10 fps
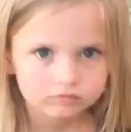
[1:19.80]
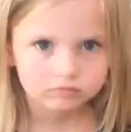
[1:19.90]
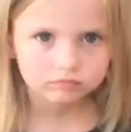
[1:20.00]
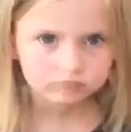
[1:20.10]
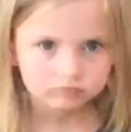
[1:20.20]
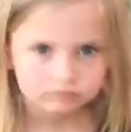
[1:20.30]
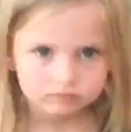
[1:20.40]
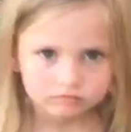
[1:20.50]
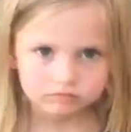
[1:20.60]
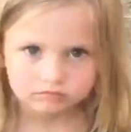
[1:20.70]
Have you caught
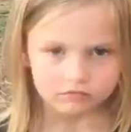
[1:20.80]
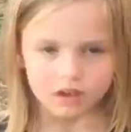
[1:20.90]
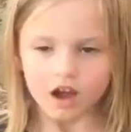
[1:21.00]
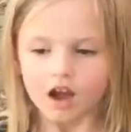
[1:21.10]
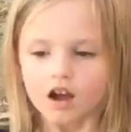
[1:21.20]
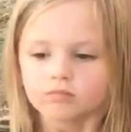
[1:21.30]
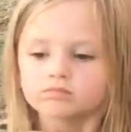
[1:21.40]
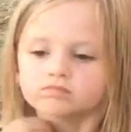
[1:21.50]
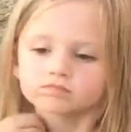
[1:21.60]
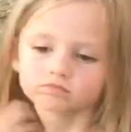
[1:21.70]
fish today?
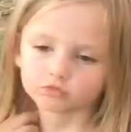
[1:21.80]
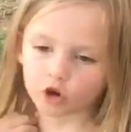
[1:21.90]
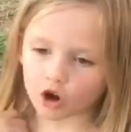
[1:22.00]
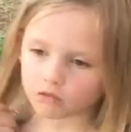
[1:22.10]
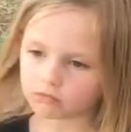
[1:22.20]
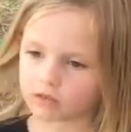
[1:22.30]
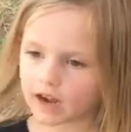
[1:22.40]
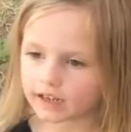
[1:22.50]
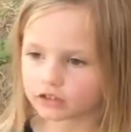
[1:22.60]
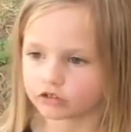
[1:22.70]
Well,
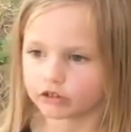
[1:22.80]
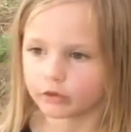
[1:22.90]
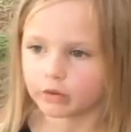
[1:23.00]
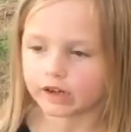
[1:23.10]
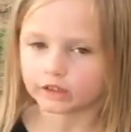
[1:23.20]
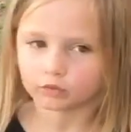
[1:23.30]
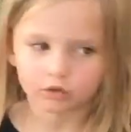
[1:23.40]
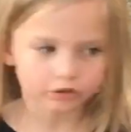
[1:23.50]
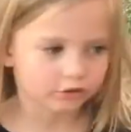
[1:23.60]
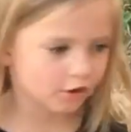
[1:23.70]
I actually let it one
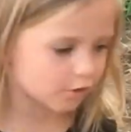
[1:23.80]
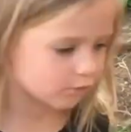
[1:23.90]
go.